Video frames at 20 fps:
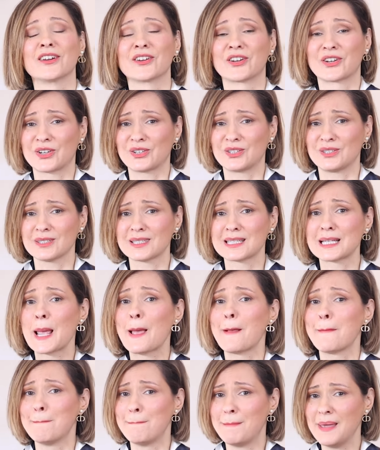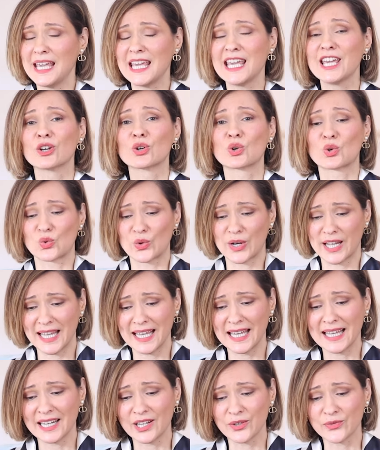Girls, be
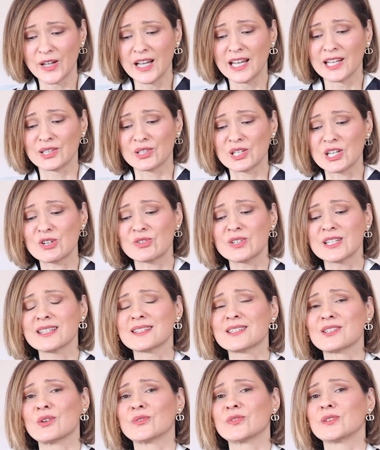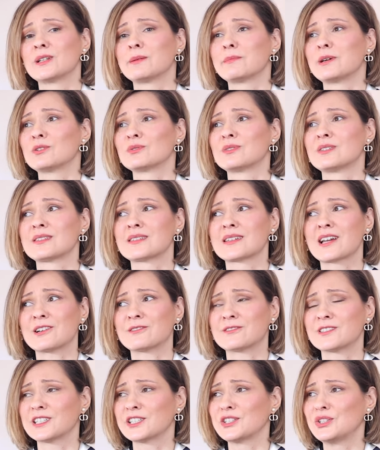creative. Layering is often about
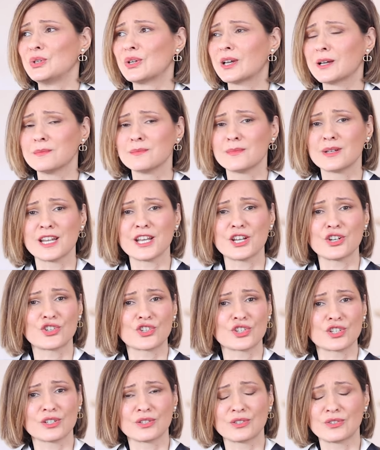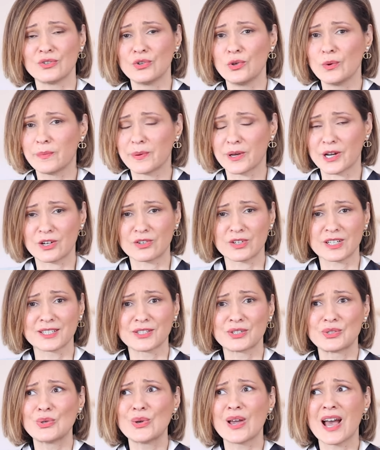discovering new combinations, new
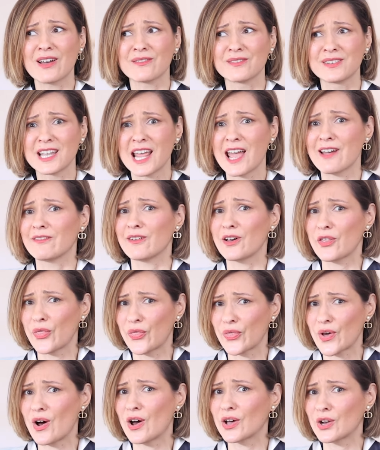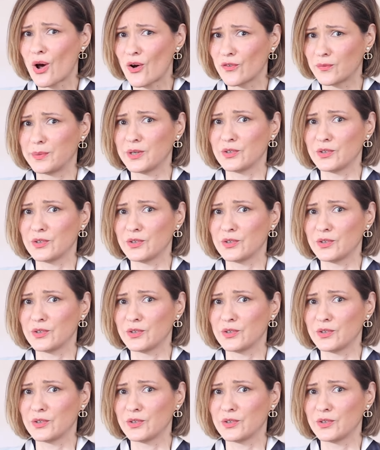pairings you have never thought of